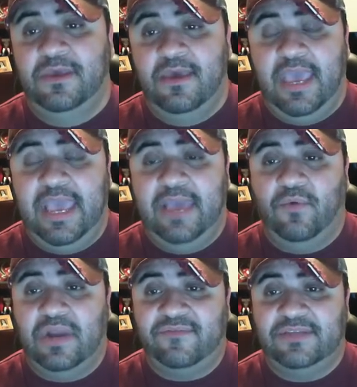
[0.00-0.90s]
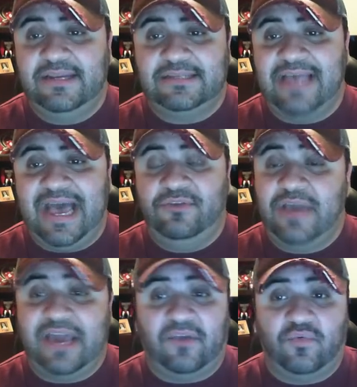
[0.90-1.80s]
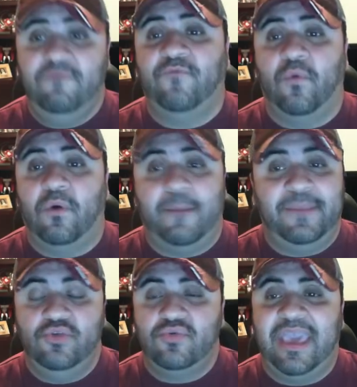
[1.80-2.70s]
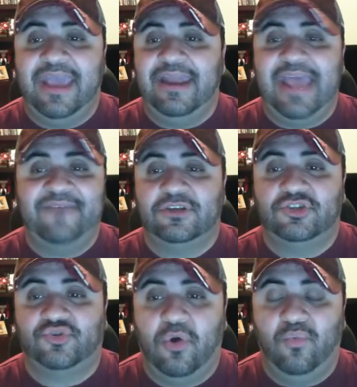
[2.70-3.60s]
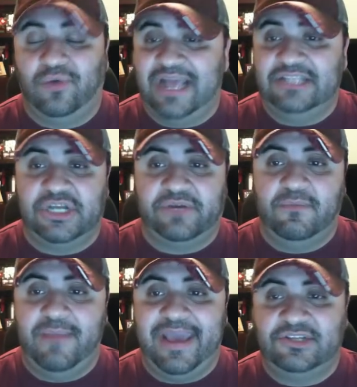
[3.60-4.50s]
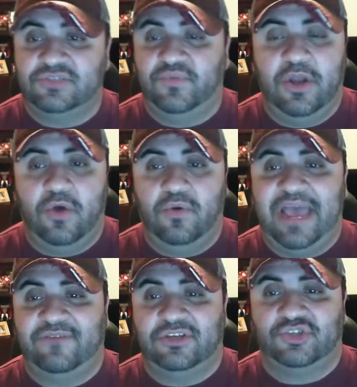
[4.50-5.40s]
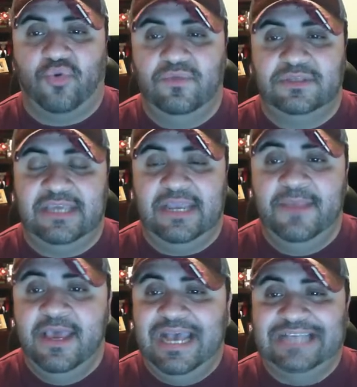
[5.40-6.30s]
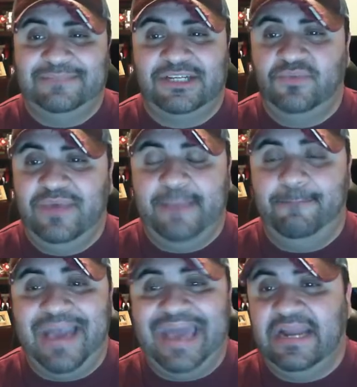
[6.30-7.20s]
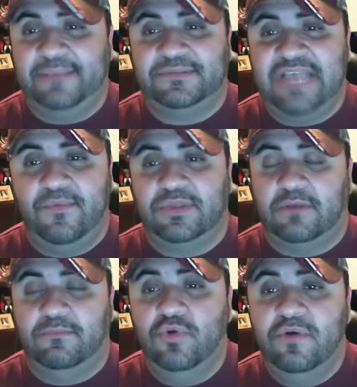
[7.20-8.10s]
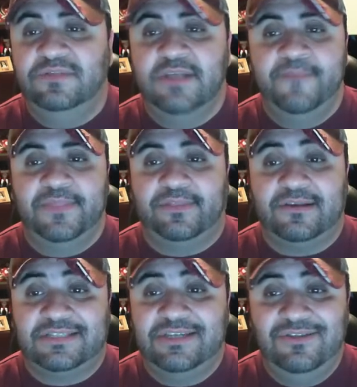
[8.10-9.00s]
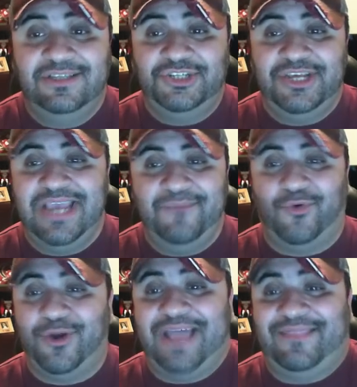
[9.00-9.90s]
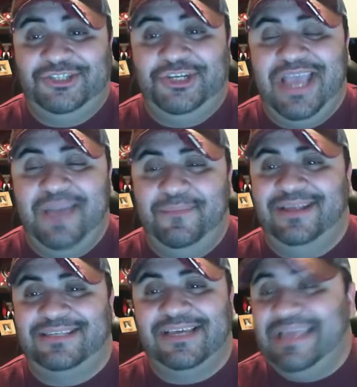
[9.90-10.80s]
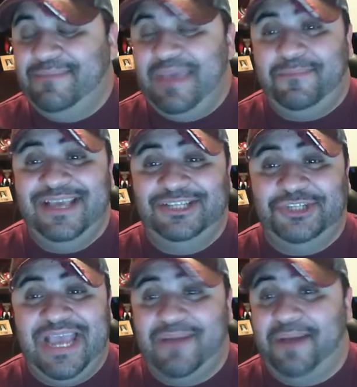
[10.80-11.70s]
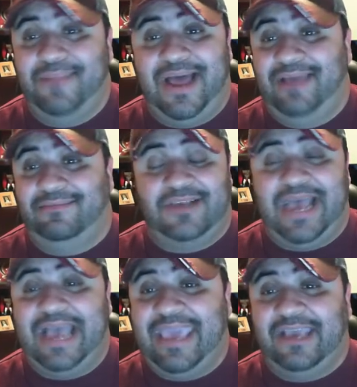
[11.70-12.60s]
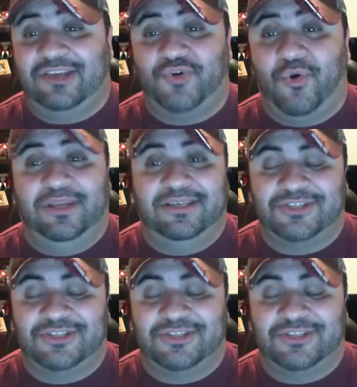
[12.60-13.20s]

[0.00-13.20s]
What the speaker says: And whatever they decide, you got to root for. You can't have control. We're not general managers. We don't have control of the team. As much as we get mad and upset with their moves, they're still the GM. We're not the GM. And until they make me a GM, I can't control it.